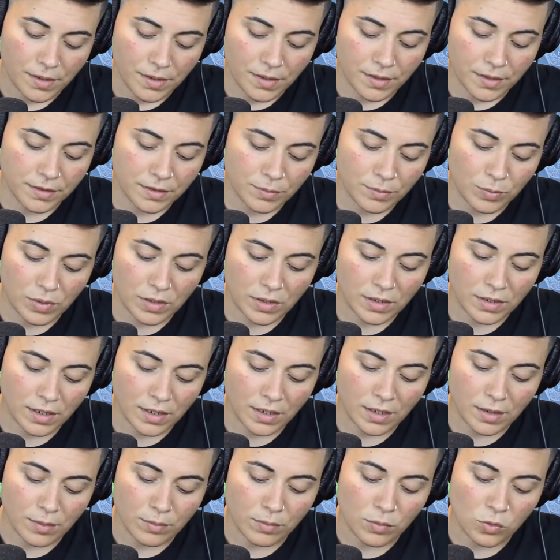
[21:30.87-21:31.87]
it's been
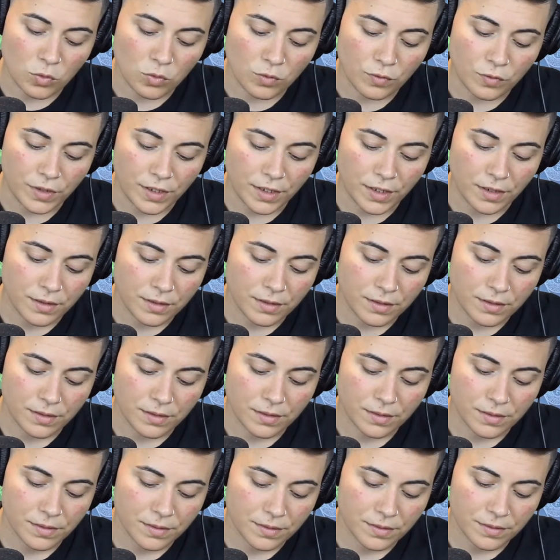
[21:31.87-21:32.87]
like a movie.
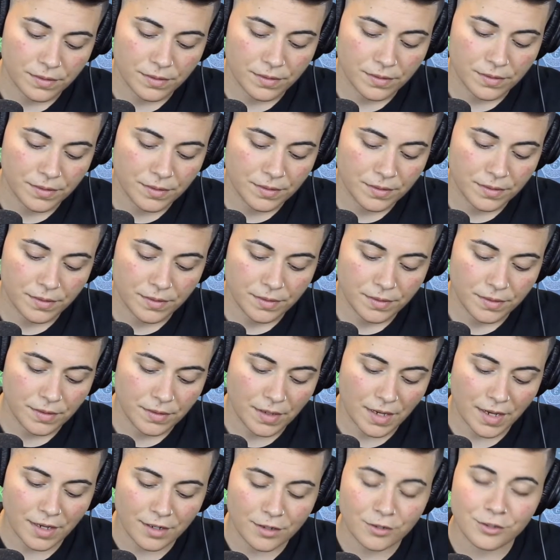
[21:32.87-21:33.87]

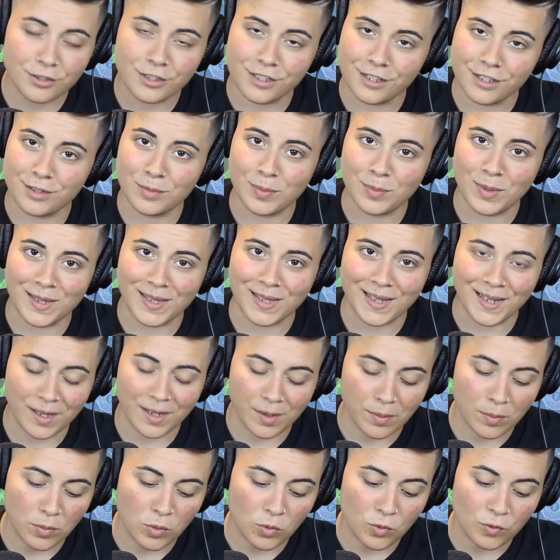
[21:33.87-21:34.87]
The energy has been like
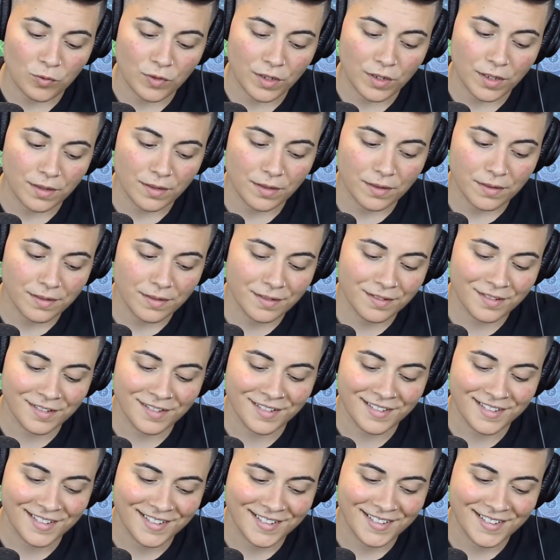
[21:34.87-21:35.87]
a movie.
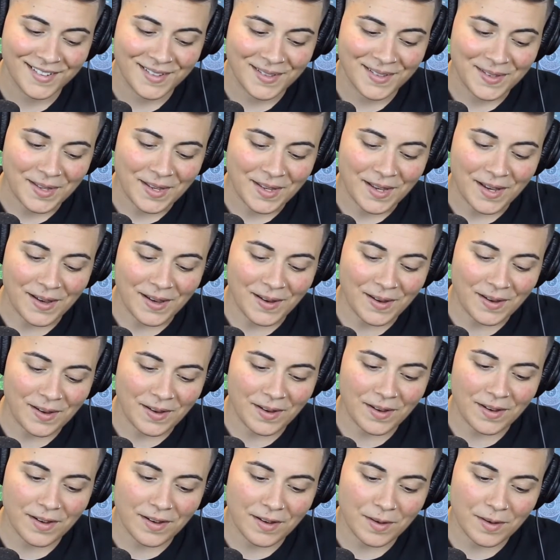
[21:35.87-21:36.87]

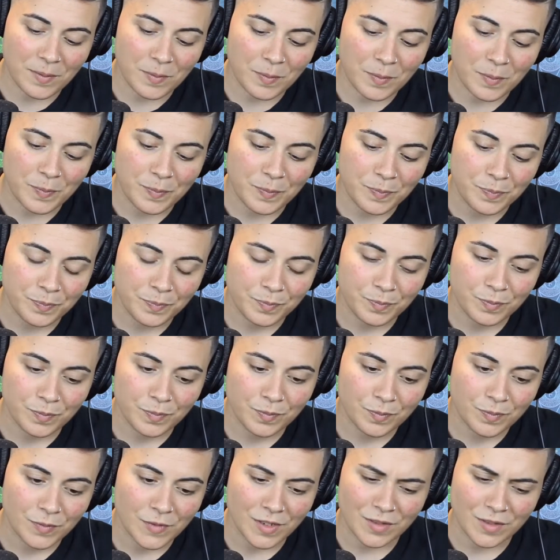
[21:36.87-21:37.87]

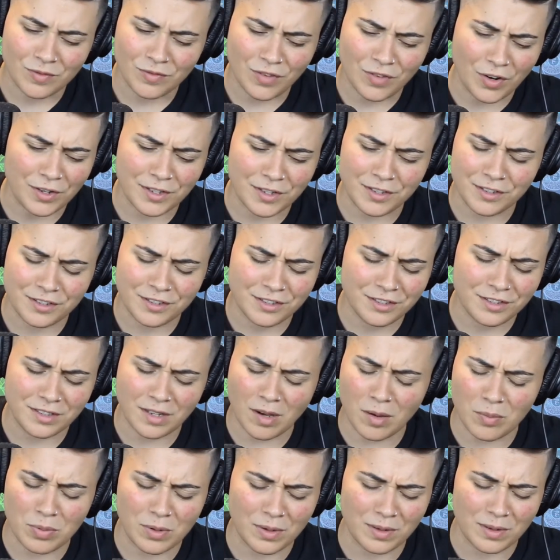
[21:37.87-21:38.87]
Very
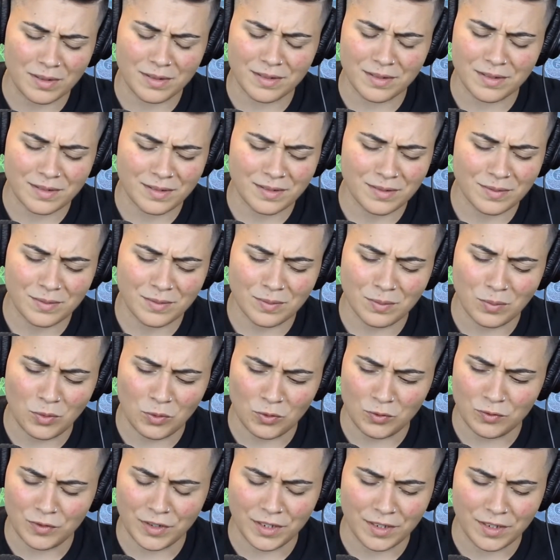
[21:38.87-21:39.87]
stubborn
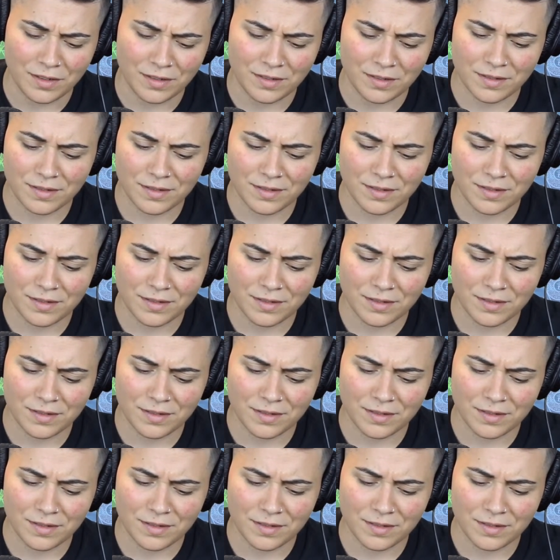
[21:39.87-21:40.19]
movie.